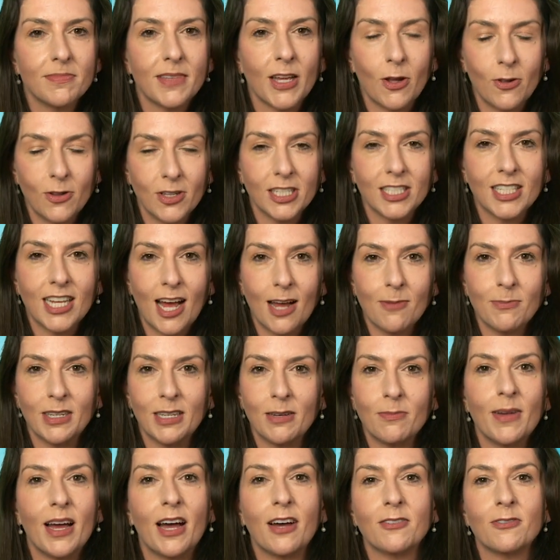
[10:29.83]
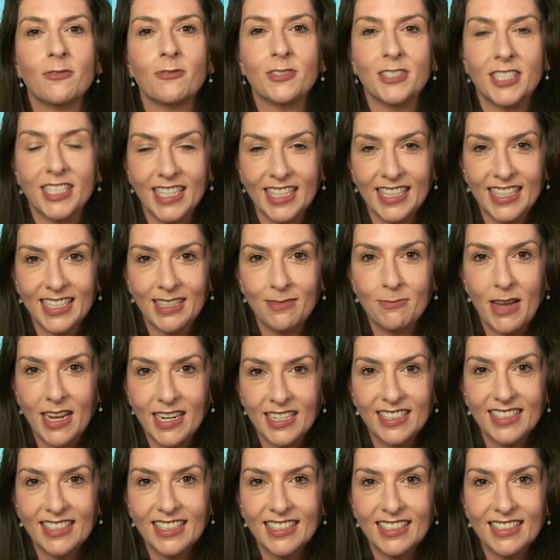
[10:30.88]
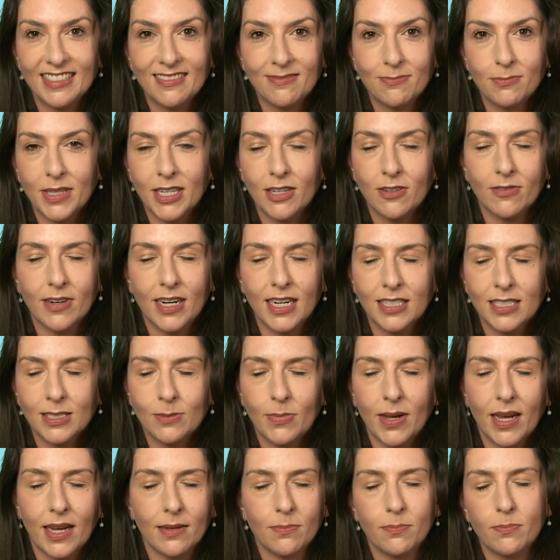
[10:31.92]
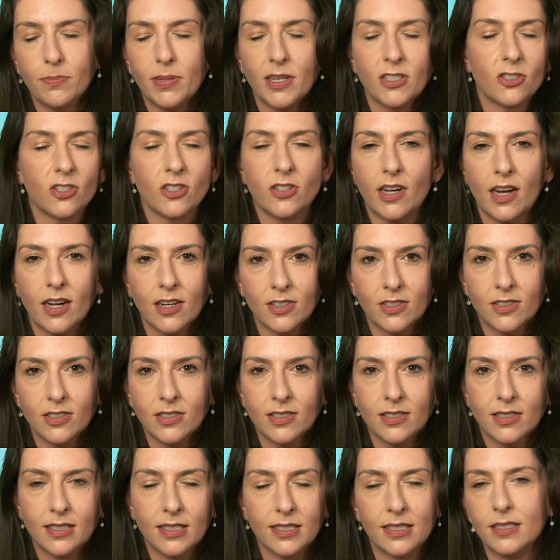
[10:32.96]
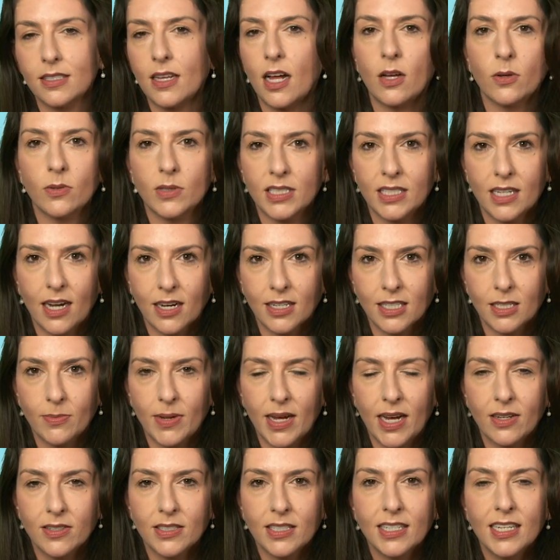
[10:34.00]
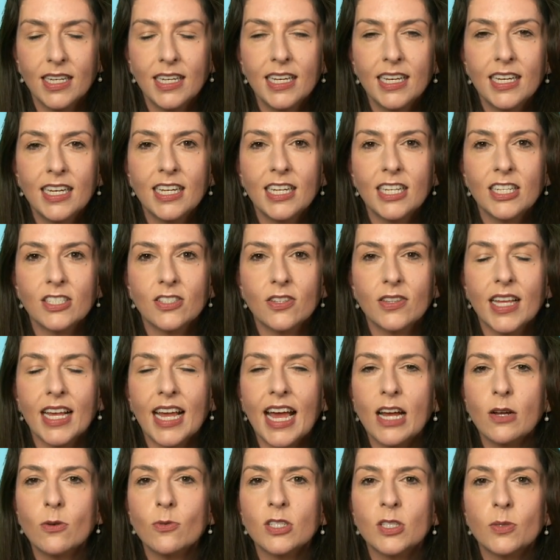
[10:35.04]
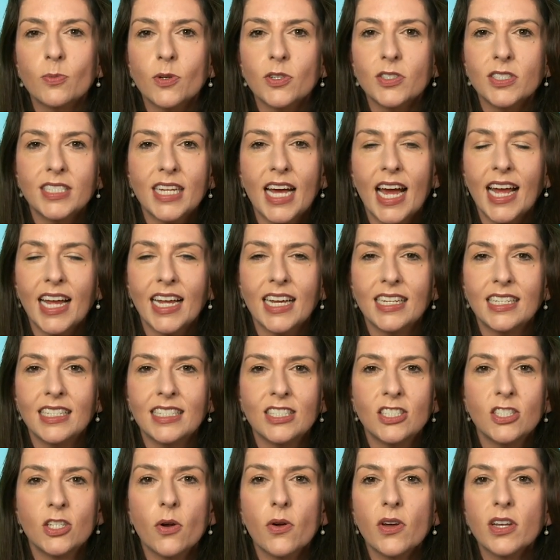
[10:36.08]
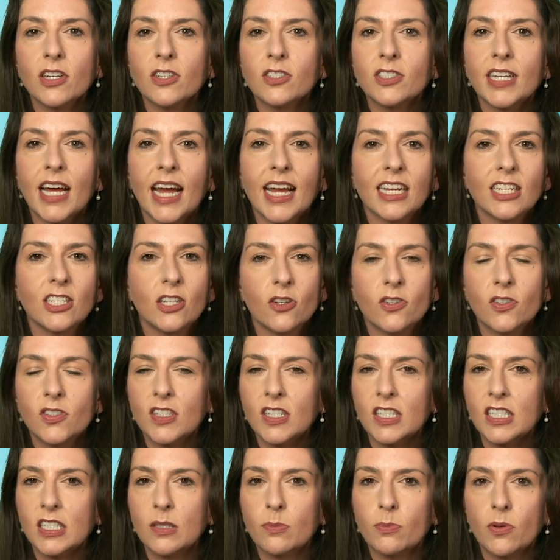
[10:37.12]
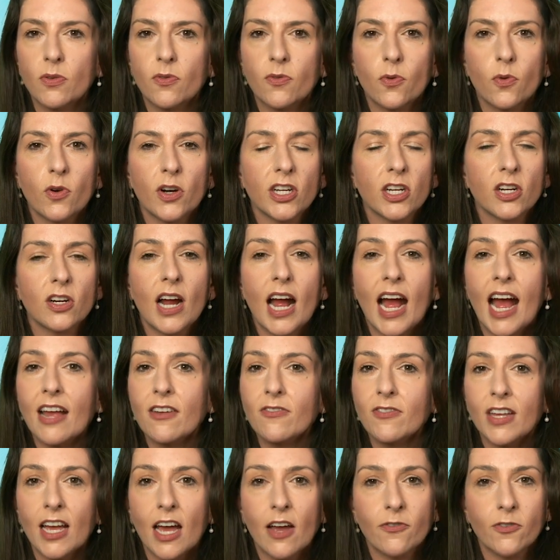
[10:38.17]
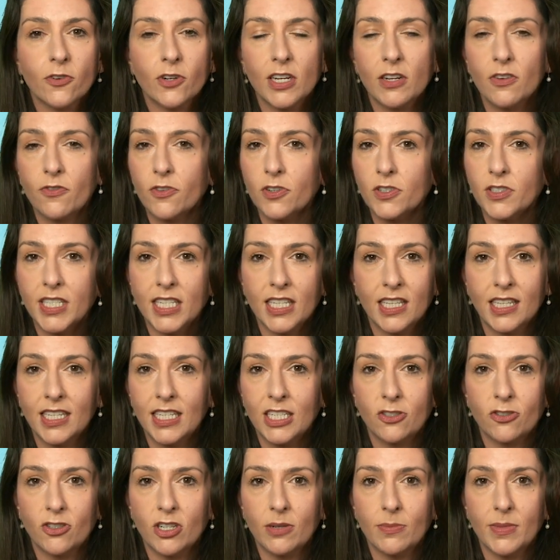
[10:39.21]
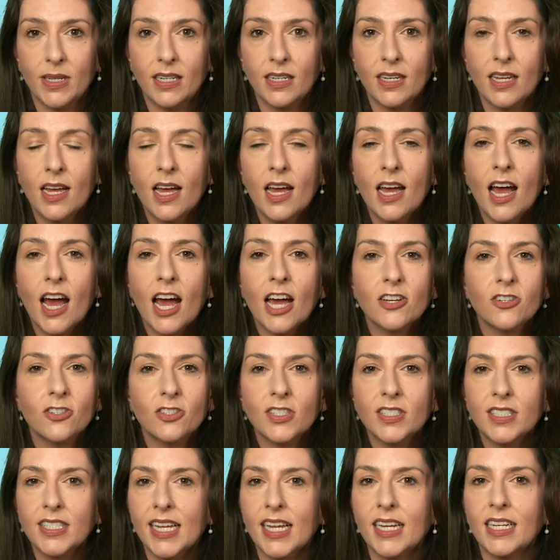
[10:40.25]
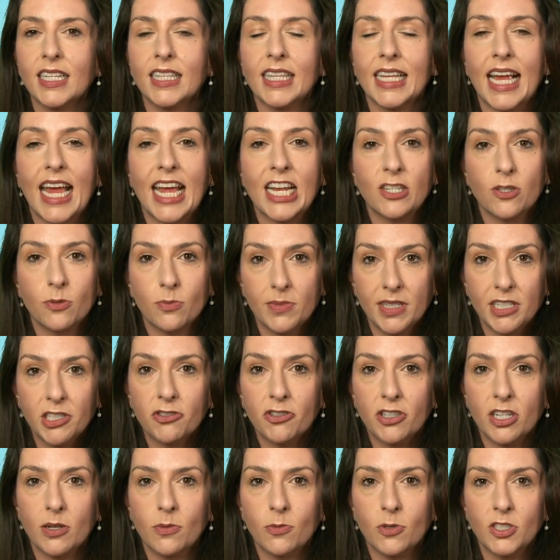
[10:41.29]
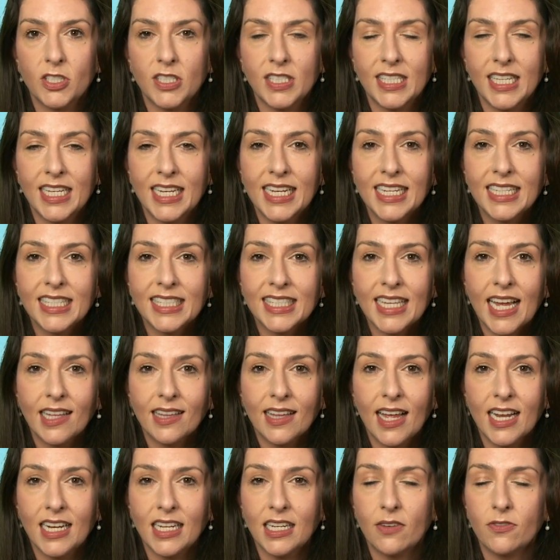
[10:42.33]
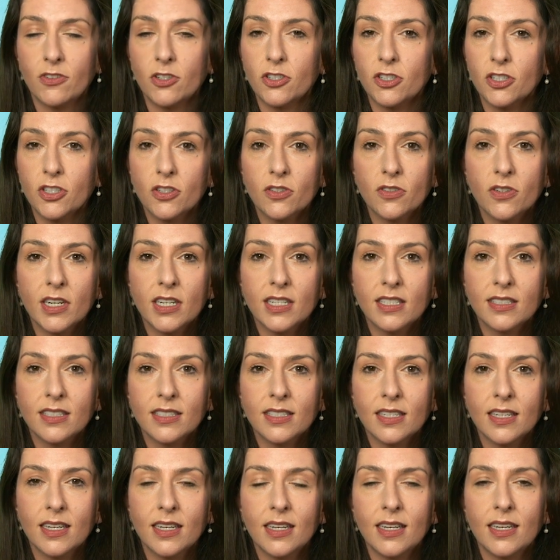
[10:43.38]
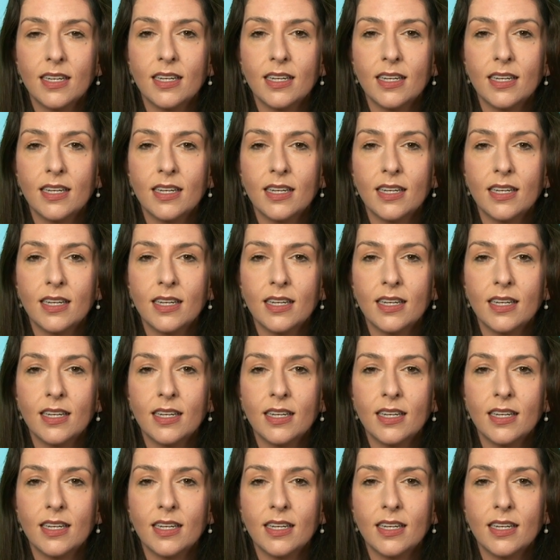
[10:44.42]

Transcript: They only taught me about fertility medicine. Being raised by a bunch of doctors, this is all we talked about. So, the Egg Whisperer diet is knowing your diagnosis before your IVF or infertility treatment, understanding the endometrium, which is the inside lining of your uterus,